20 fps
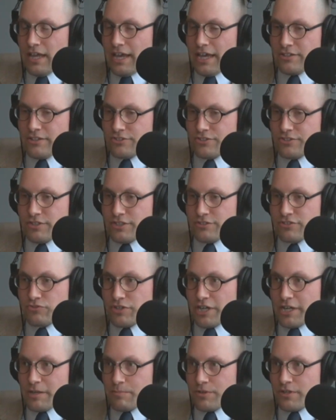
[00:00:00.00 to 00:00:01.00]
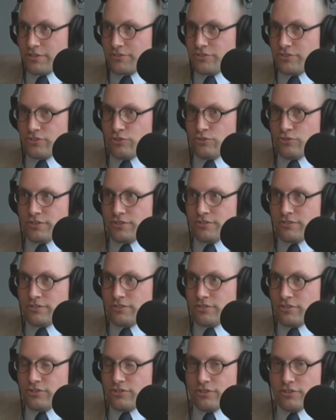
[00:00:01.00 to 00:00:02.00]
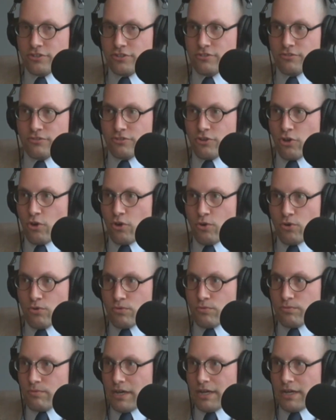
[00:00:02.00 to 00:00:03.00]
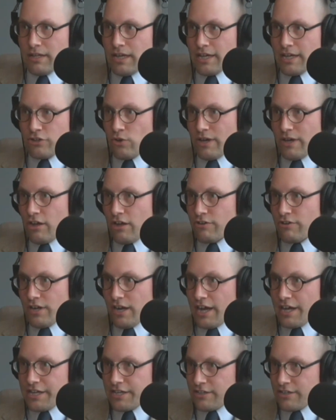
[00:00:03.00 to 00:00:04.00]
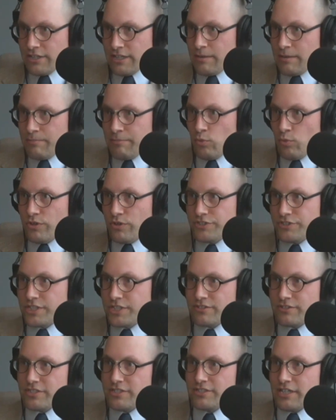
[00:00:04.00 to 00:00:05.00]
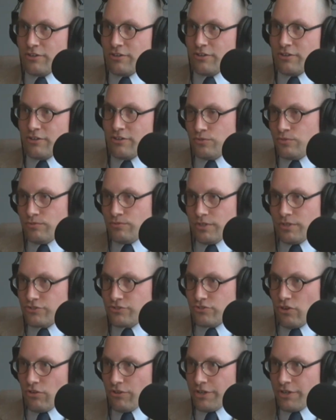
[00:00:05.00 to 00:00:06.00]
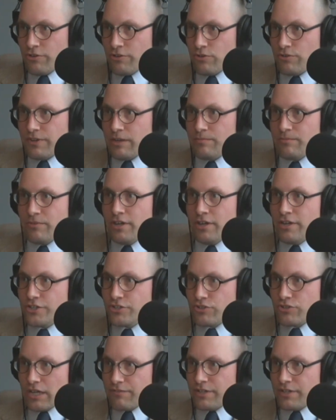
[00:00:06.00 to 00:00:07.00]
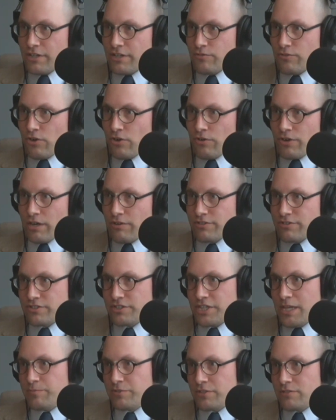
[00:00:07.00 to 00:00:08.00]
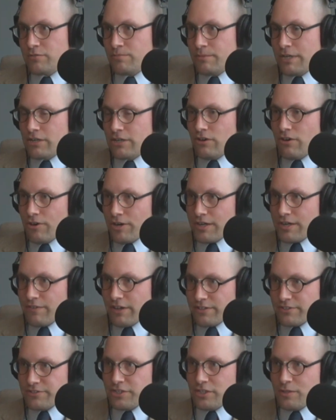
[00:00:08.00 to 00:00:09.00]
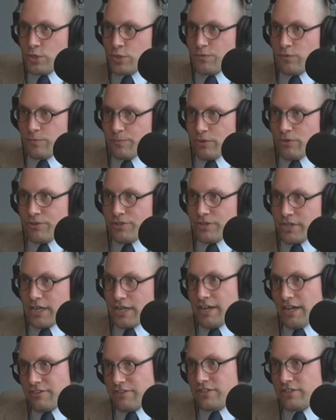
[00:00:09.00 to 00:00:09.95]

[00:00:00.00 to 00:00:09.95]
And so it's great because you can go. I go out on a hike, and in the woods, I'll sit down and do a drawing. Or if I'm driving down the road, I'll just keep some in my car. And if I see a beautiful building and I got the